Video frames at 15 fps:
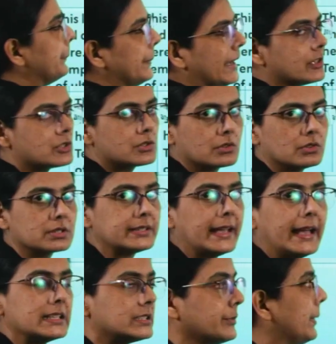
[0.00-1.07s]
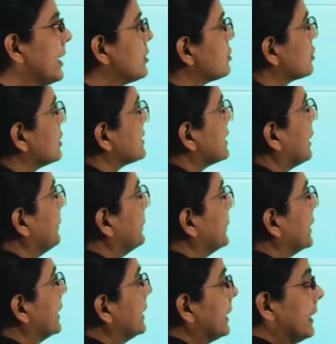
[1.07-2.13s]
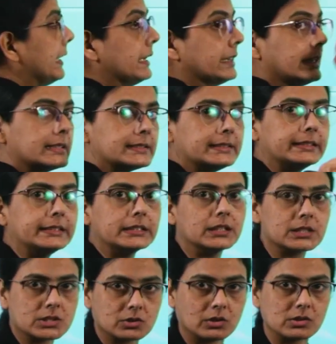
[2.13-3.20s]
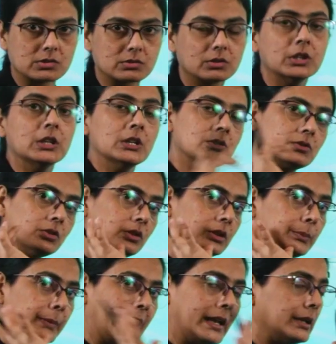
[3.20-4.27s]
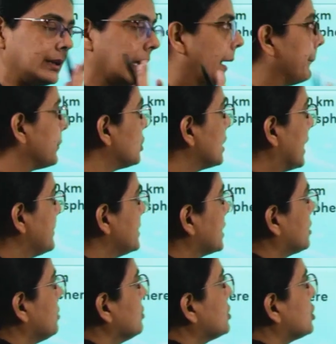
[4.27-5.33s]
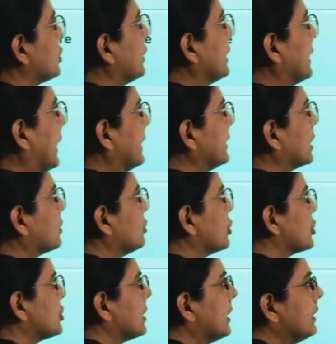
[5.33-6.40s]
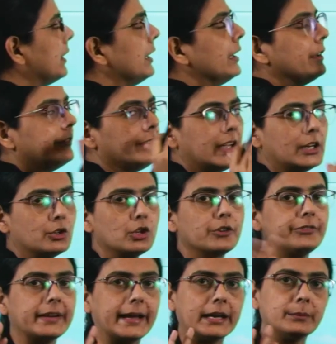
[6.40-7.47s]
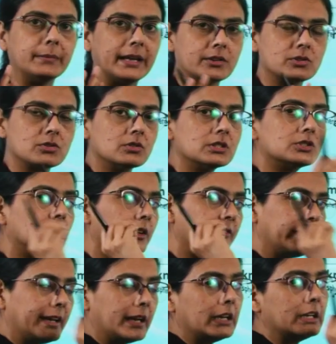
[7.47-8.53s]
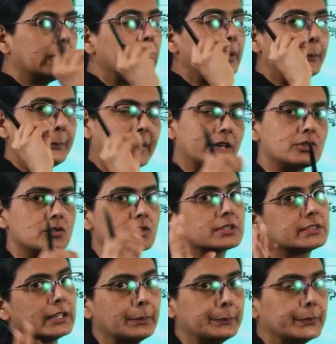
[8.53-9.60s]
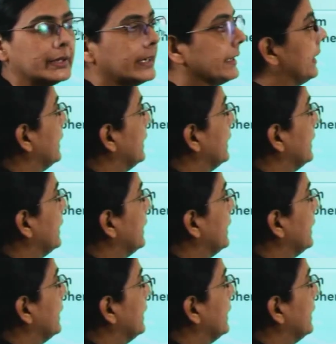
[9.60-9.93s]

meteors, as meteors are burned in these layers also. So in MCQs you will get the question, where do you find meteors, or where meteors are burned